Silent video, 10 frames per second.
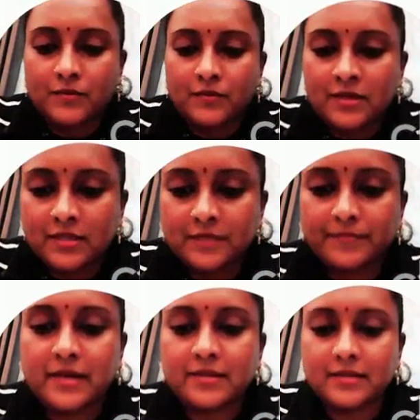However,
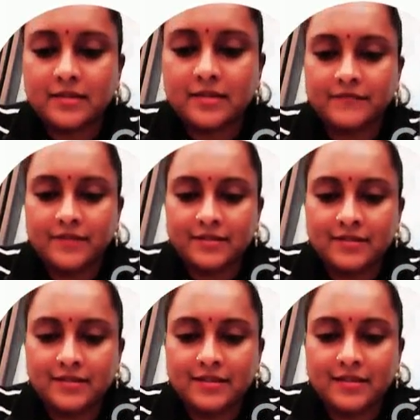despite the
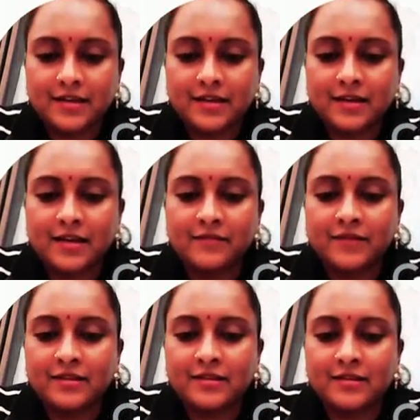difference, there are
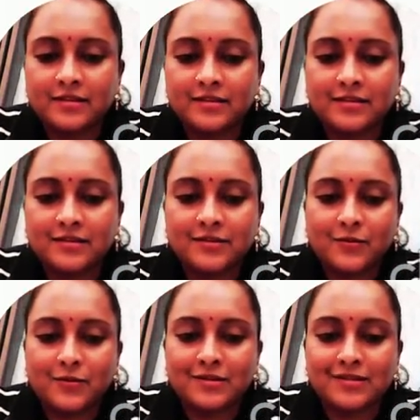
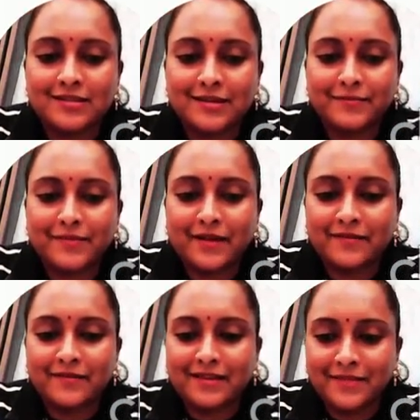advantages once a
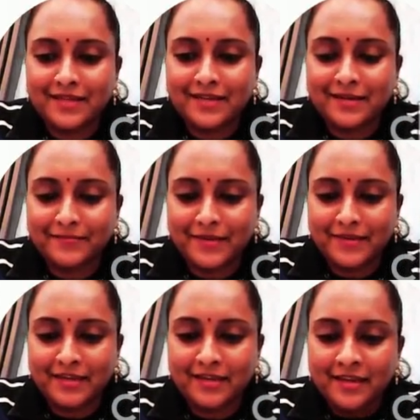private limited
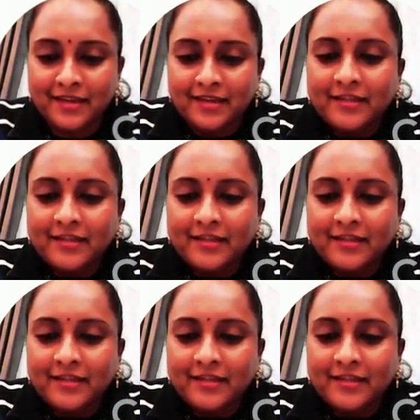company